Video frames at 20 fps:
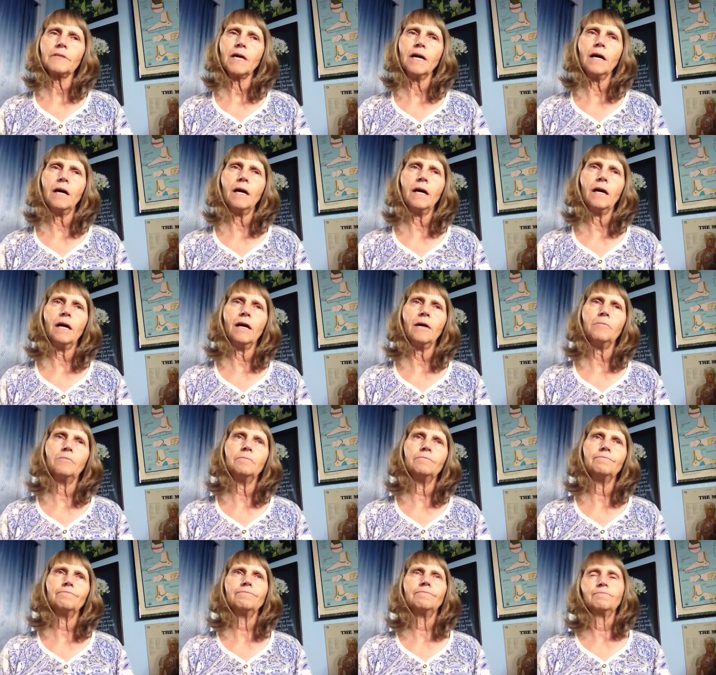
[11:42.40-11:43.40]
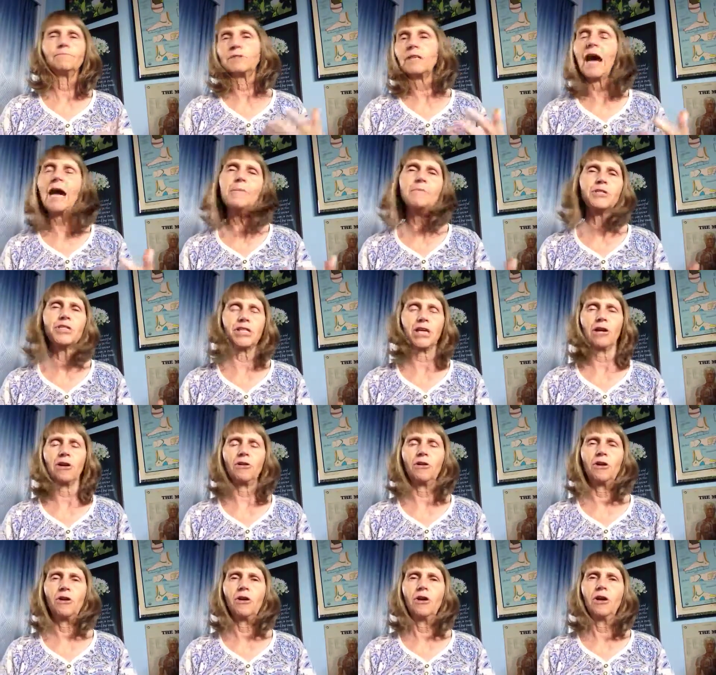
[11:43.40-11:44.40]
timeshare.
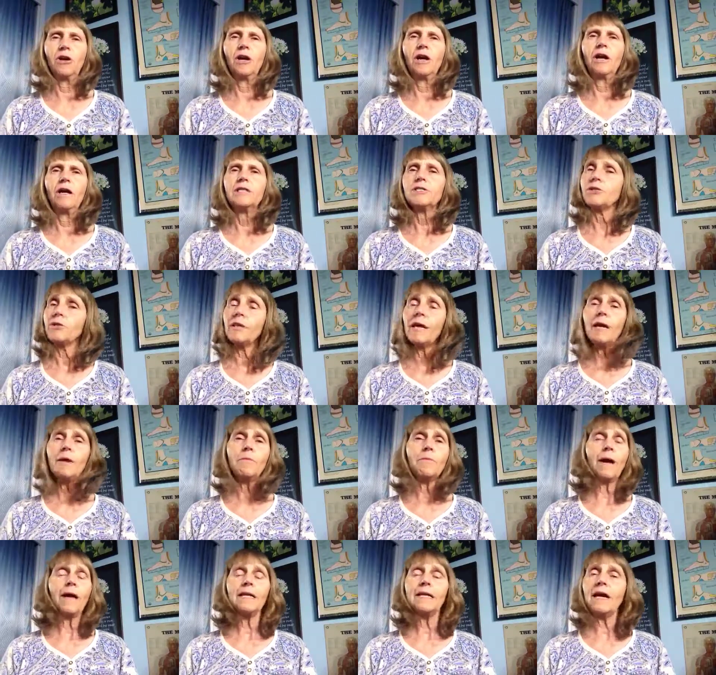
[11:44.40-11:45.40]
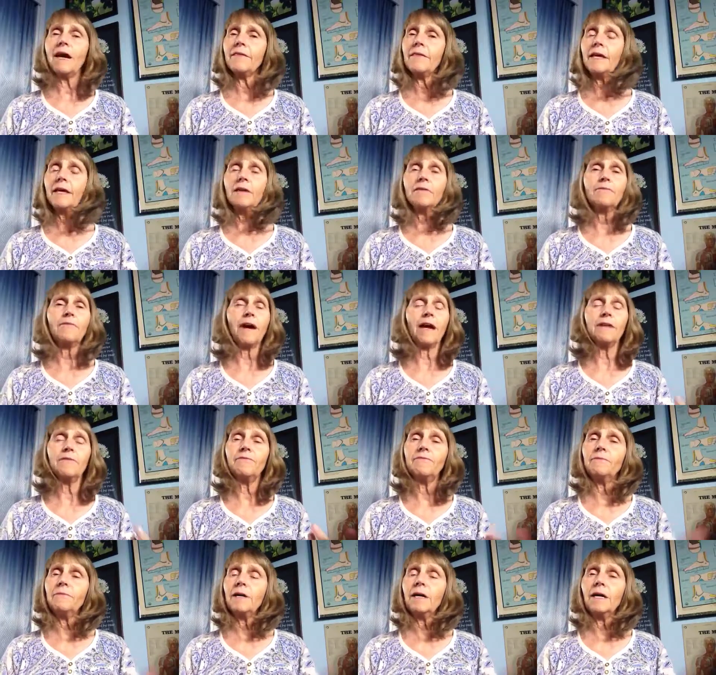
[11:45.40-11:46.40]
So right now they invite
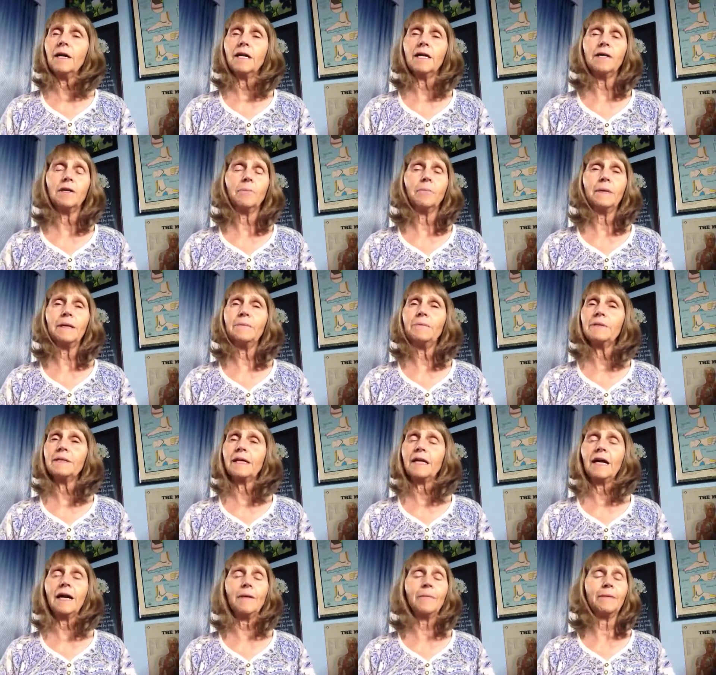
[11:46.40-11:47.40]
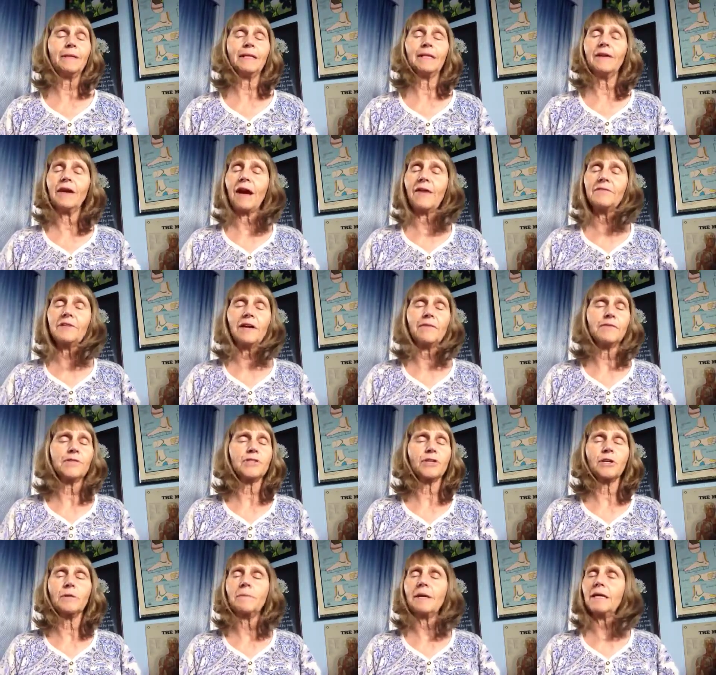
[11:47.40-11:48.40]
people to come, and you have to have a
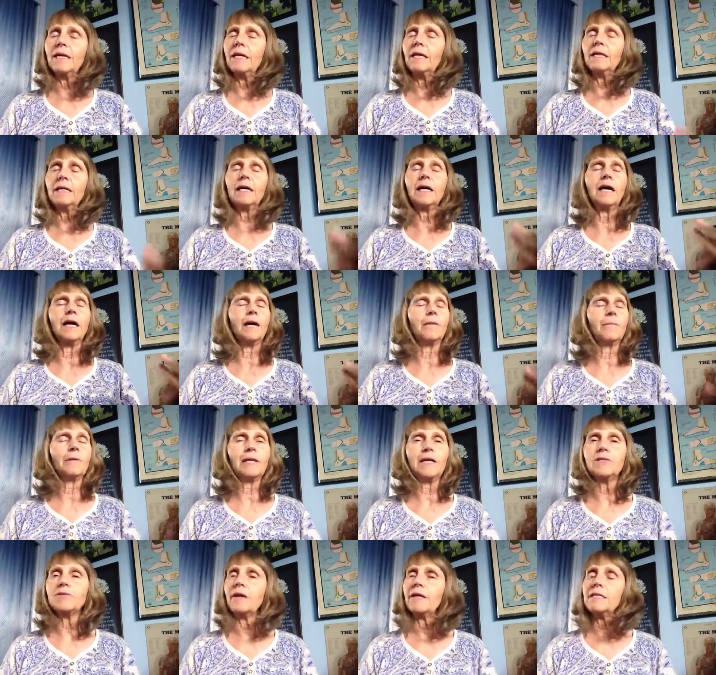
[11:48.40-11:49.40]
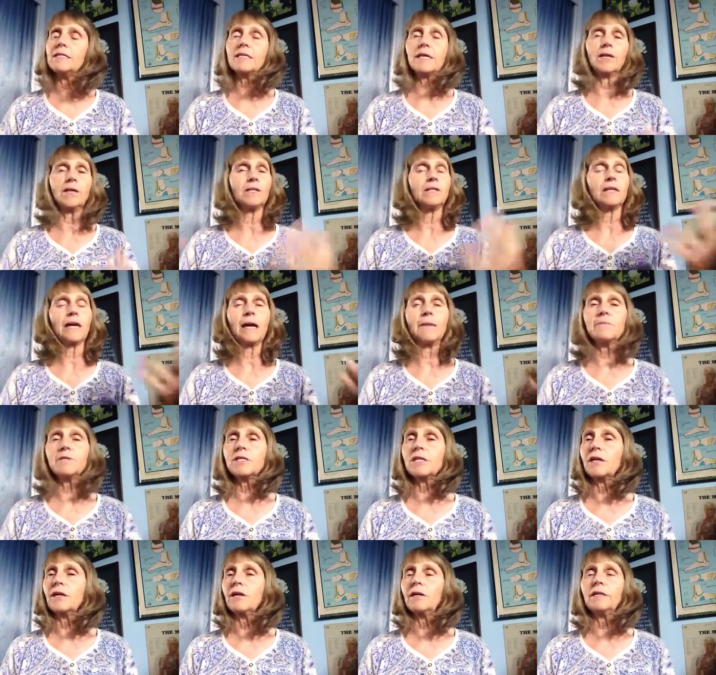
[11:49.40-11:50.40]
certain amount of income, and they try to sell you a
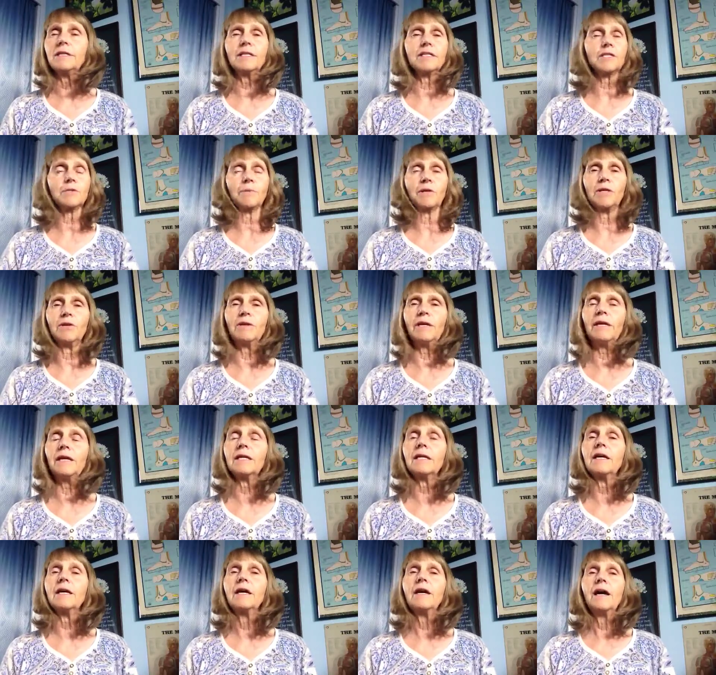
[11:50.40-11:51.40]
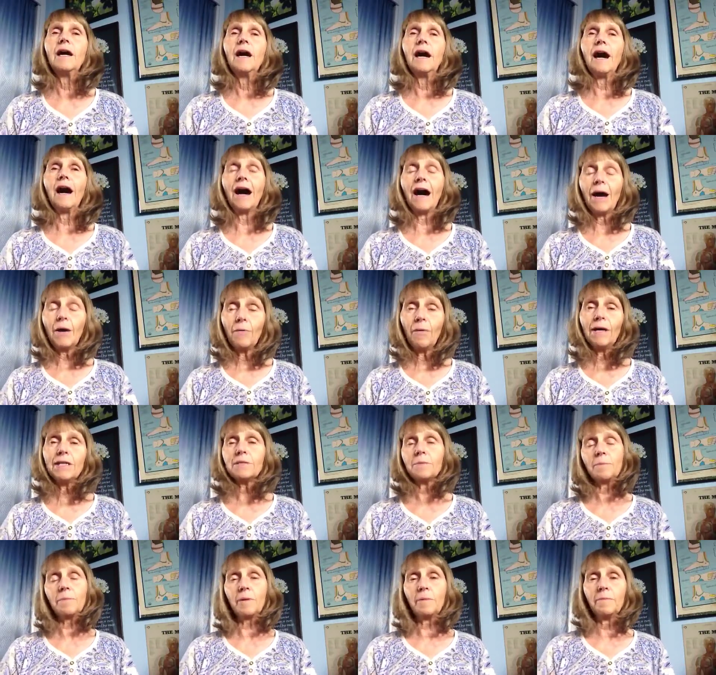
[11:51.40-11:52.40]
timeshare, and this is what you get. I want
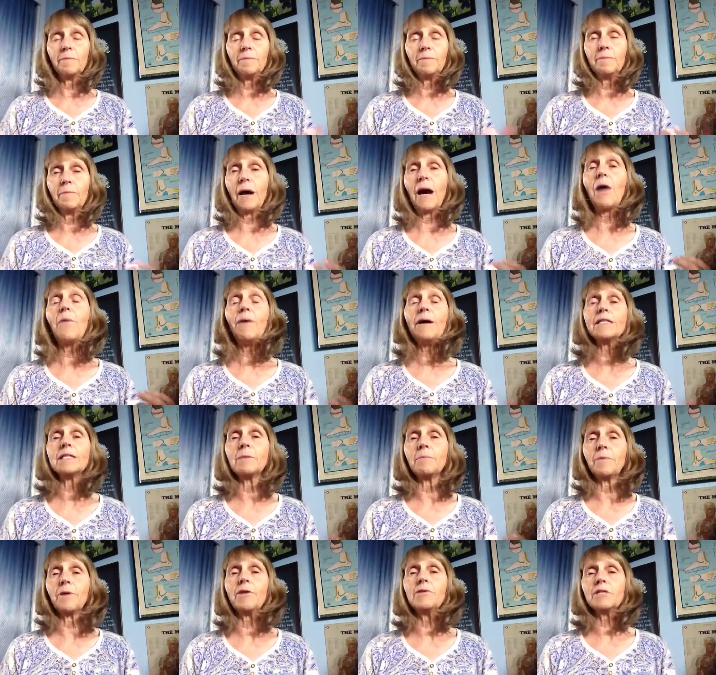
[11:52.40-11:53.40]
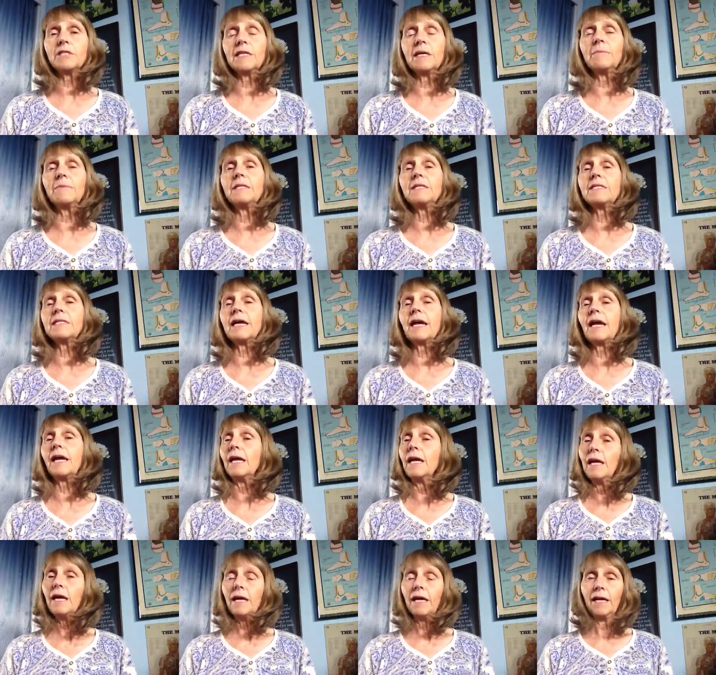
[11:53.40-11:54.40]
to approach them and
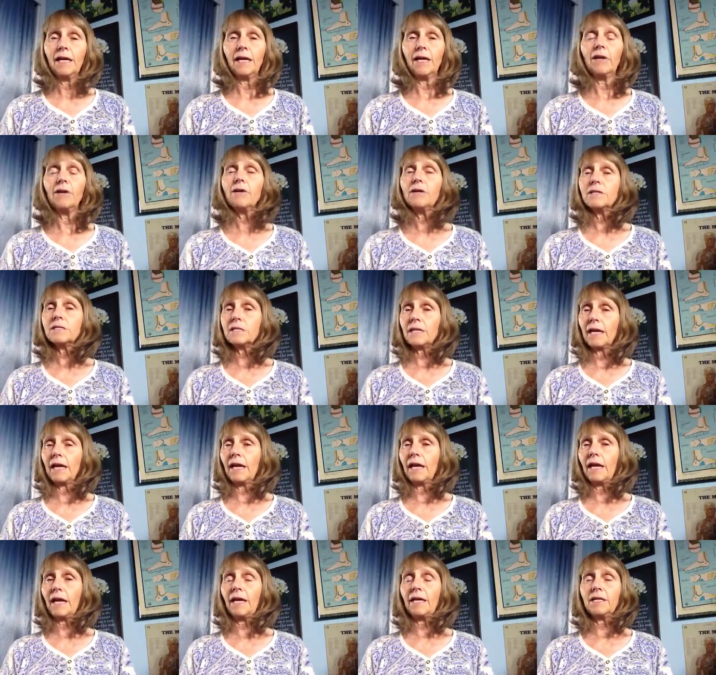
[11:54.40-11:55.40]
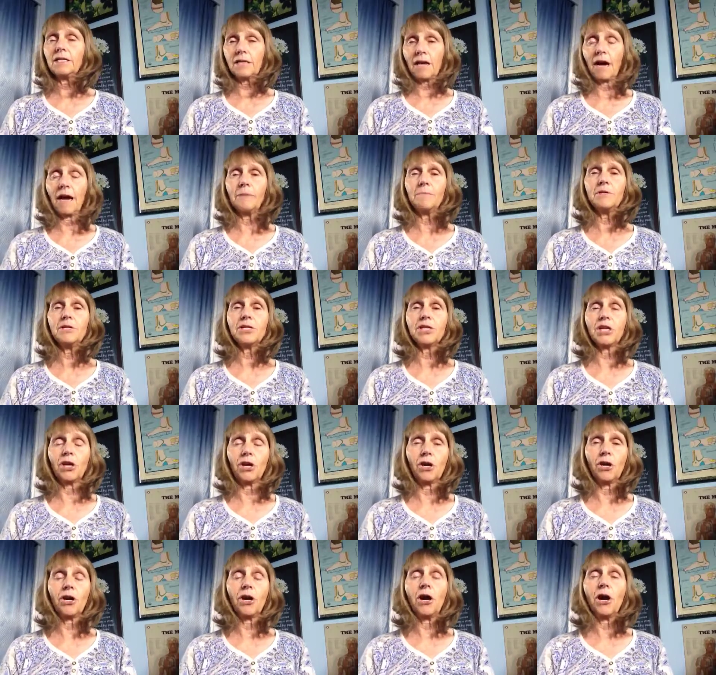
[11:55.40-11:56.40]
say, here's a
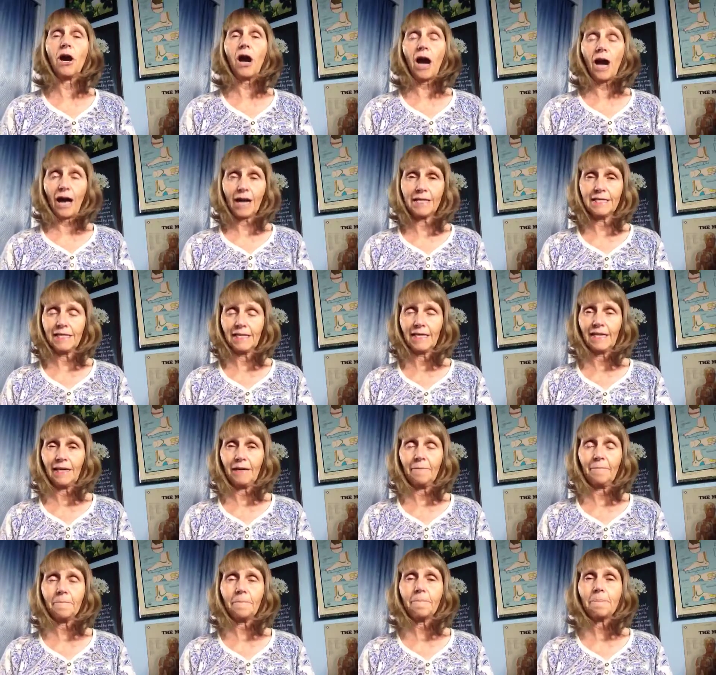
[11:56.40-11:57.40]
timeshare idea